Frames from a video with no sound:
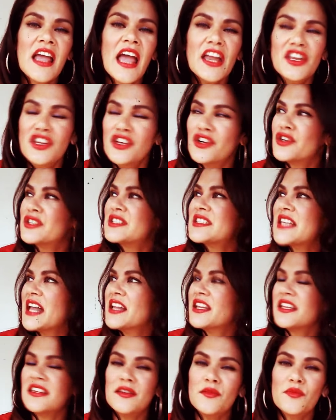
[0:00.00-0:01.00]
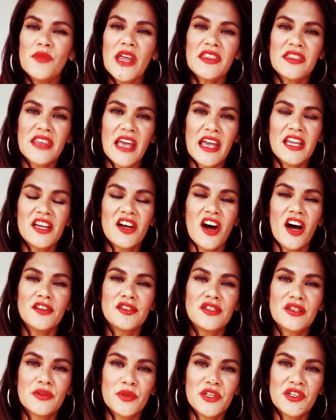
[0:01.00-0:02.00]
and you're telling them that they
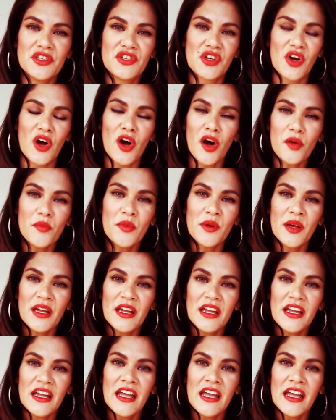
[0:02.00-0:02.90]
can't do a job